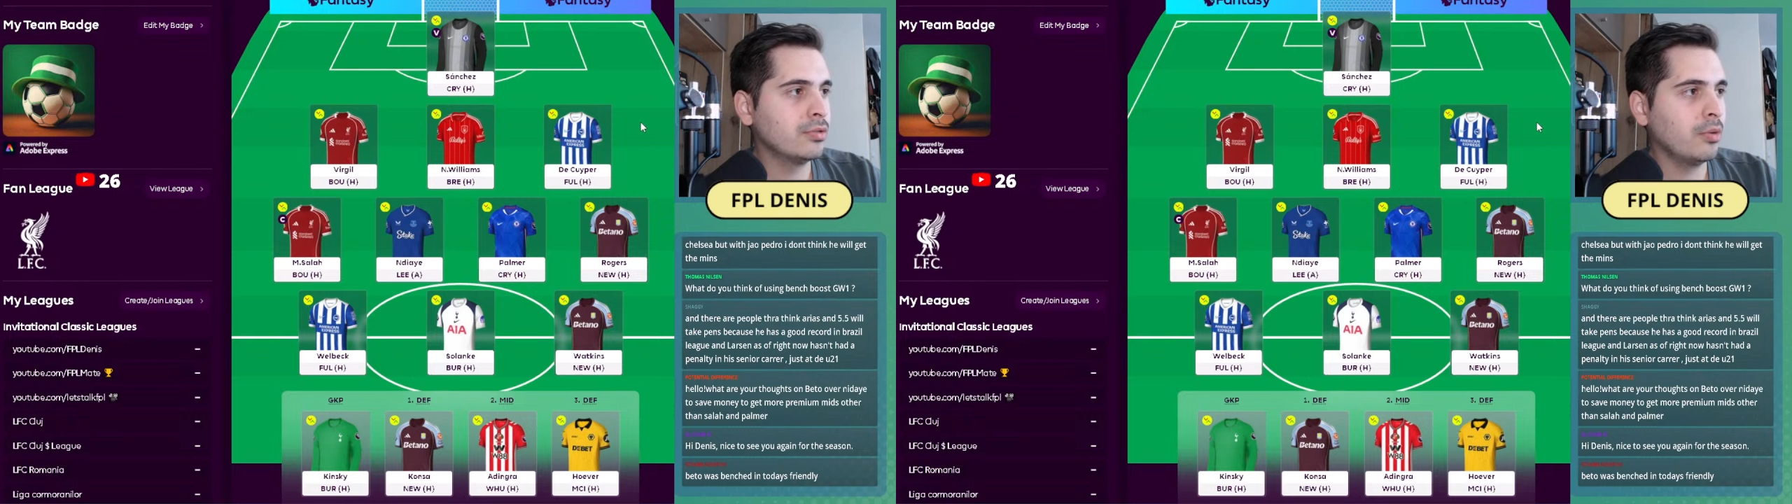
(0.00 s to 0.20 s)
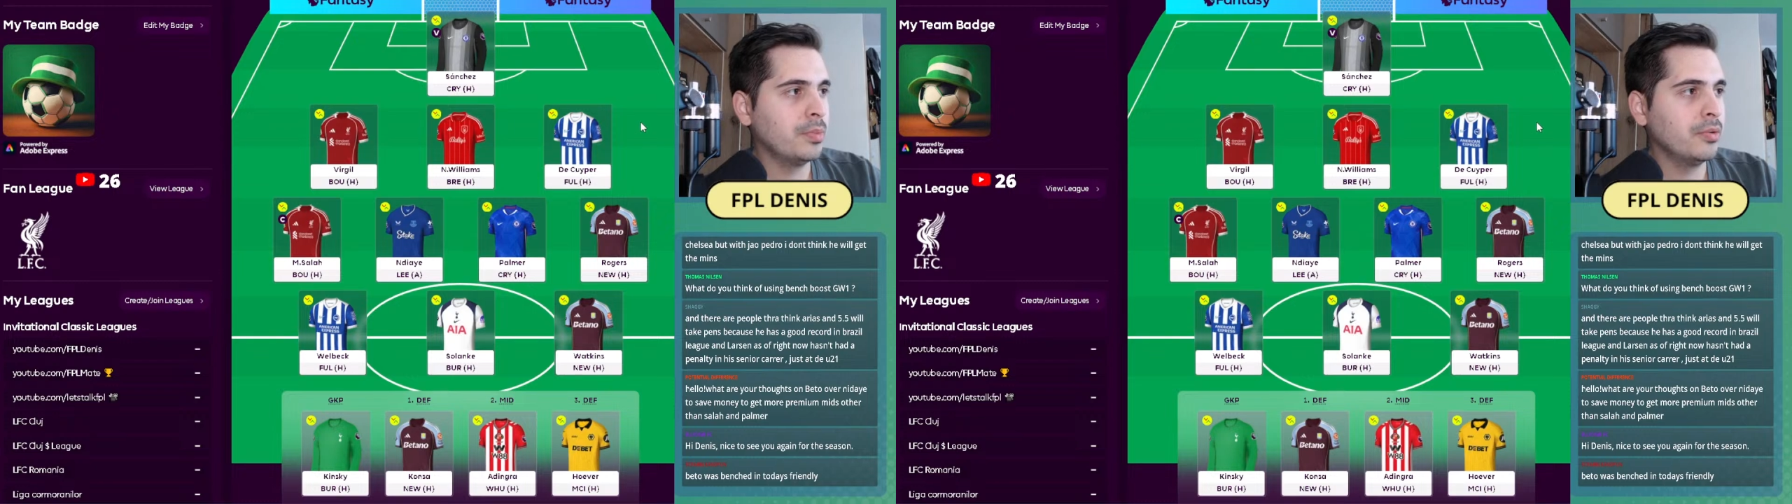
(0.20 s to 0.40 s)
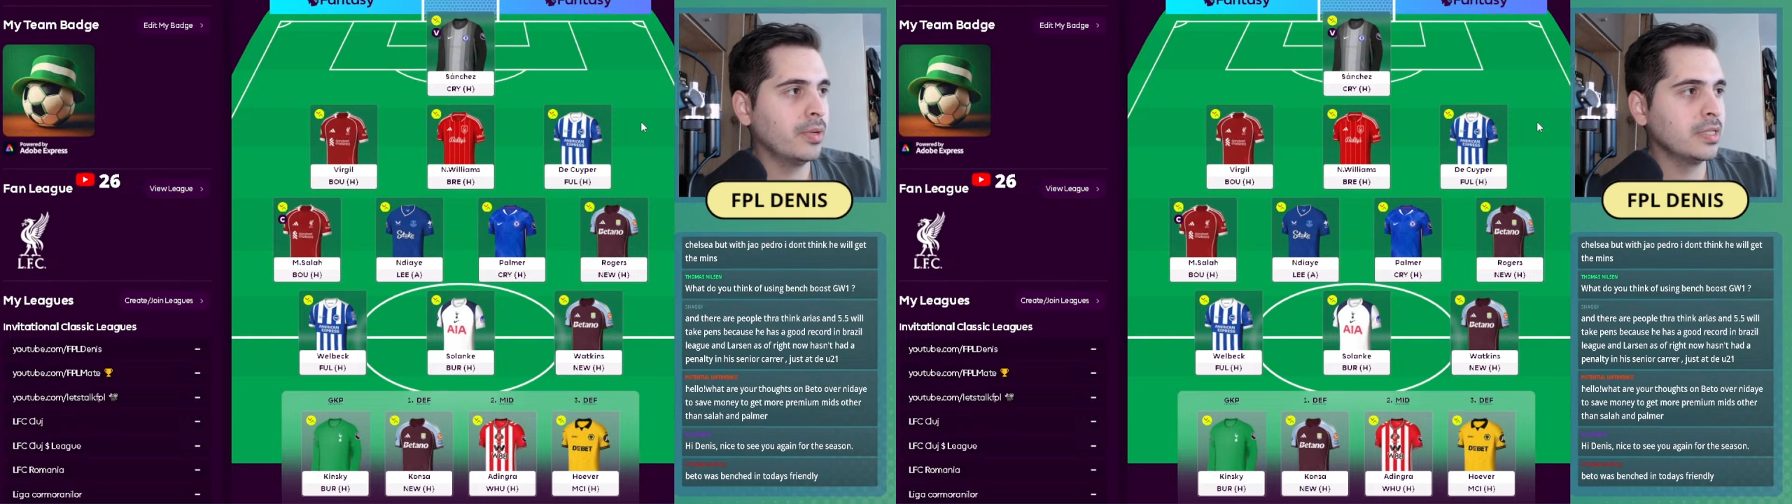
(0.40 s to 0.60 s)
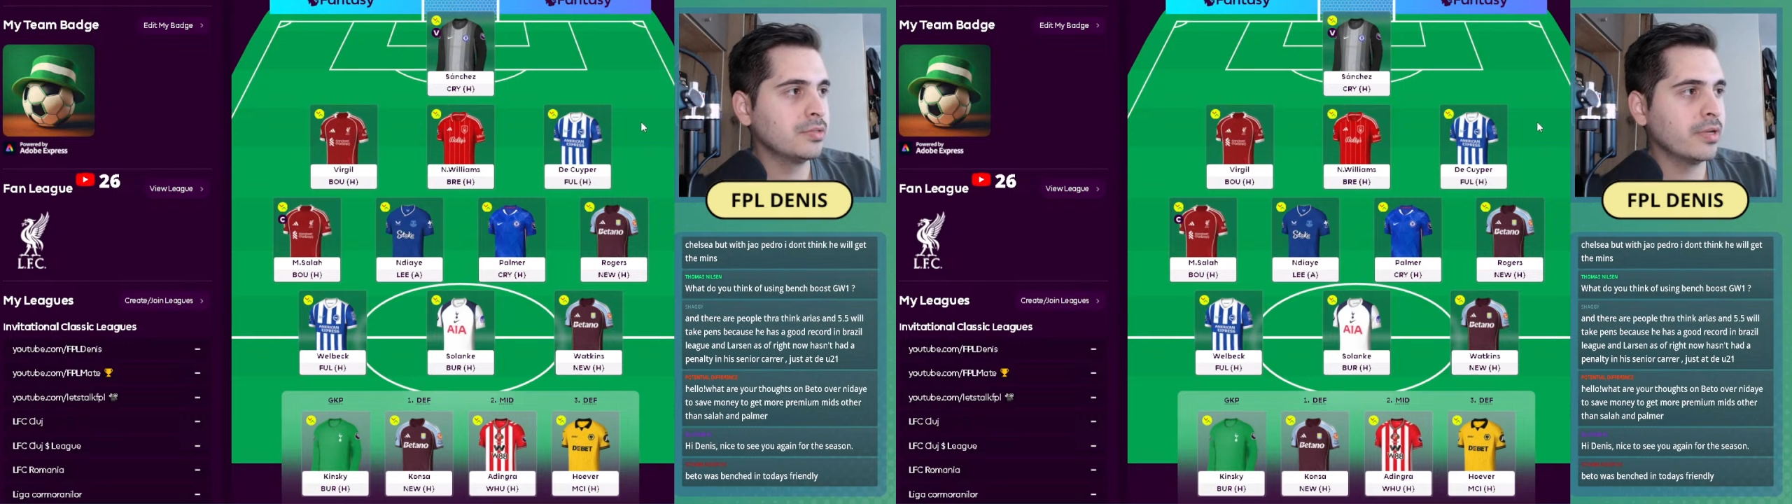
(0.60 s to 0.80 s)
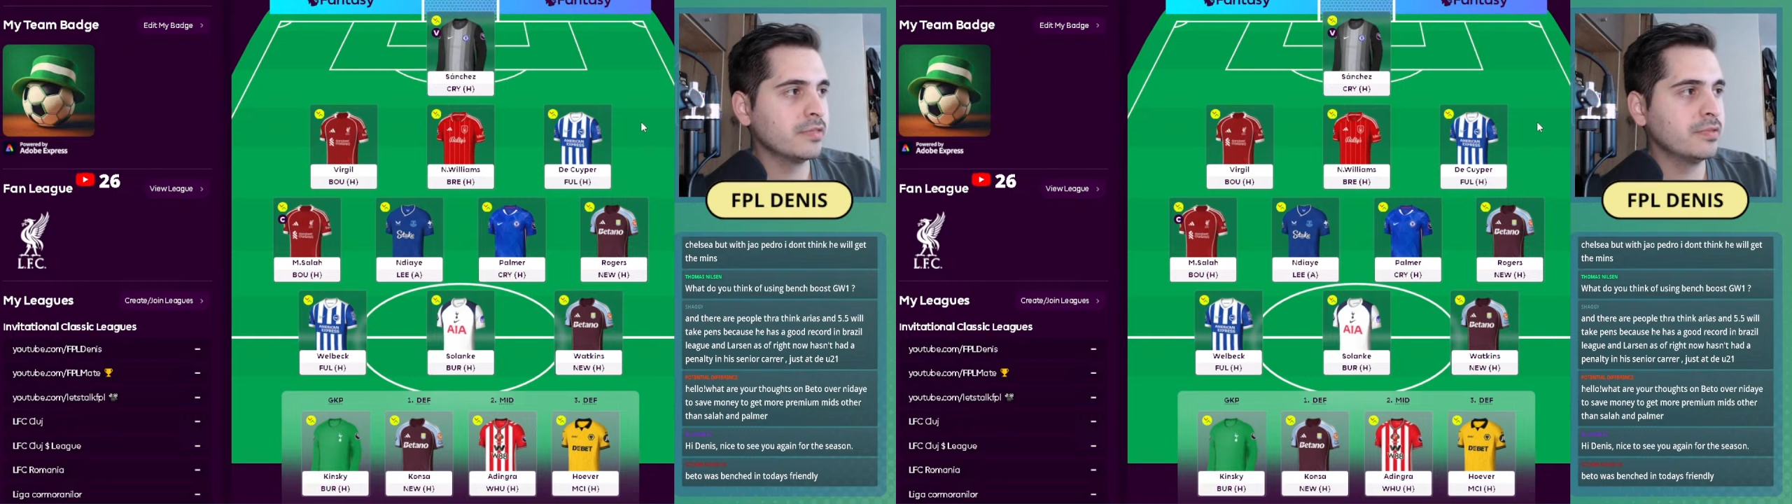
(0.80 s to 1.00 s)
topic when he
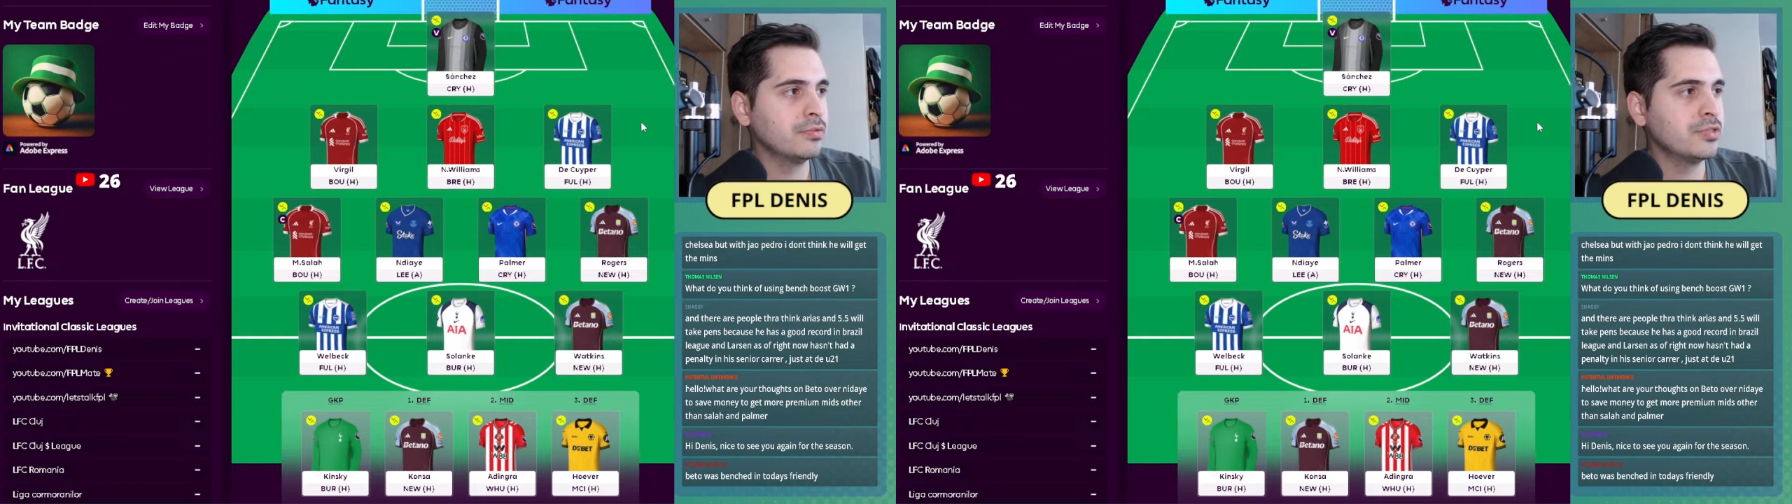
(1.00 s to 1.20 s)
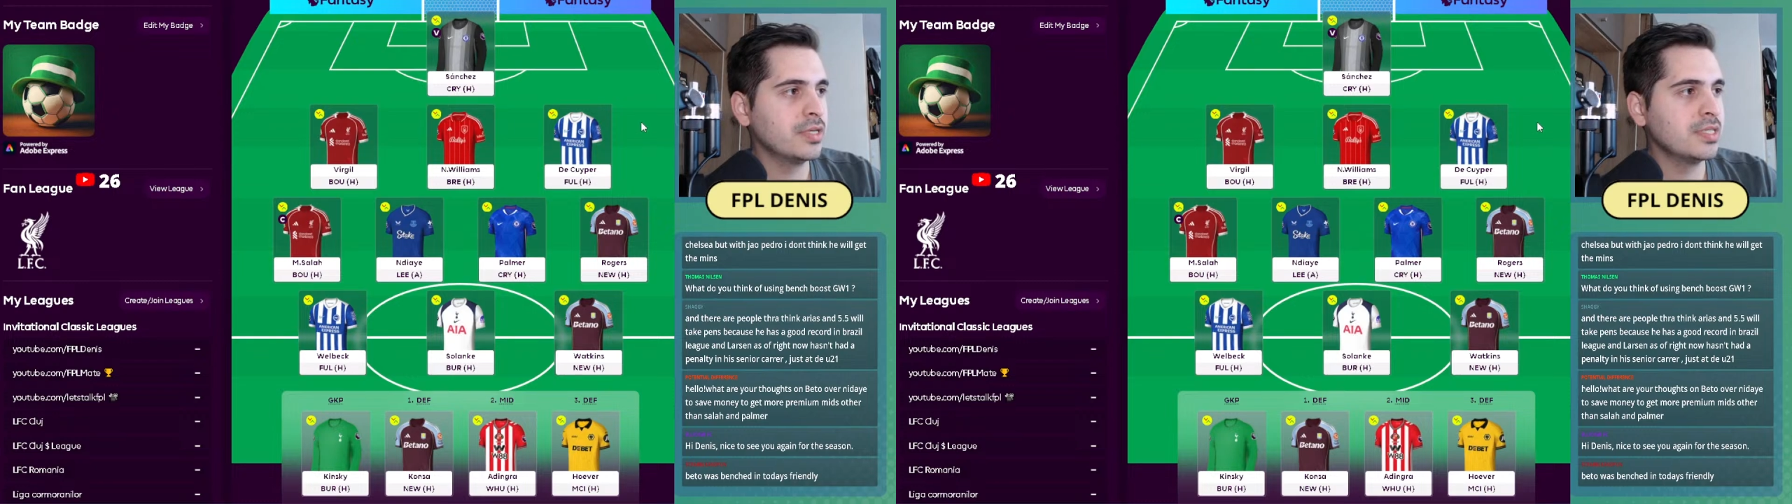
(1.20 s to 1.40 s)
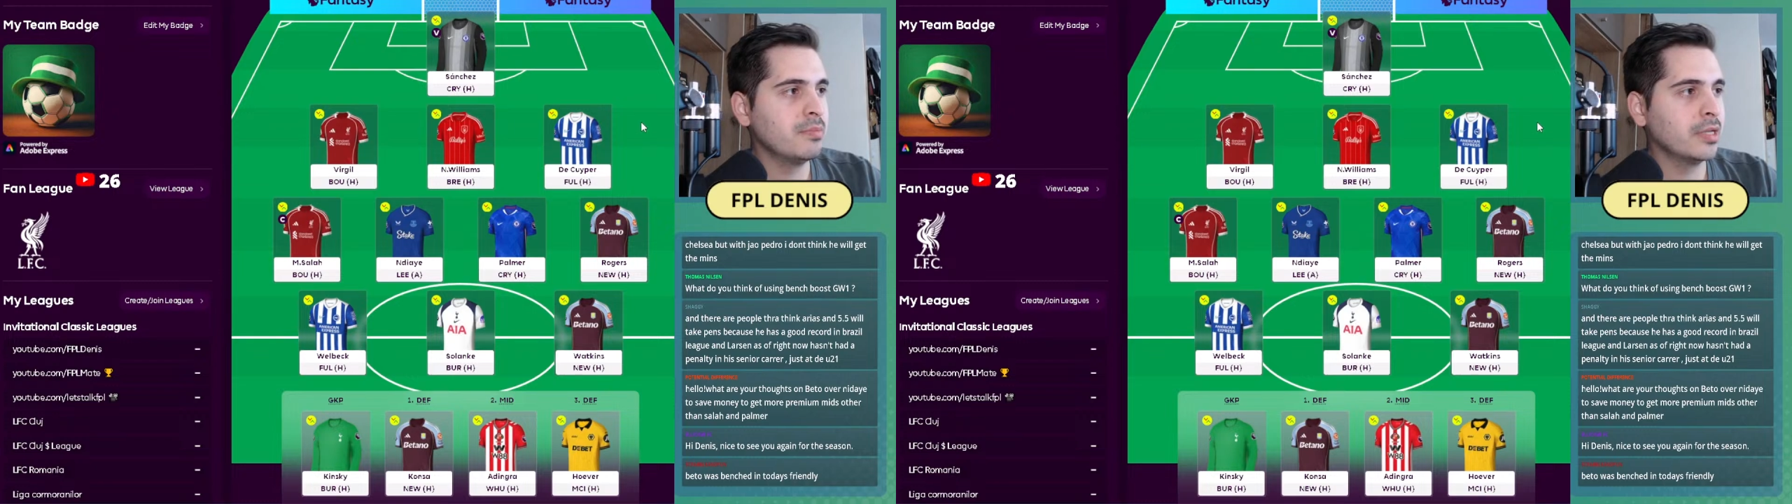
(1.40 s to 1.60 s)
transferred to Chelsea,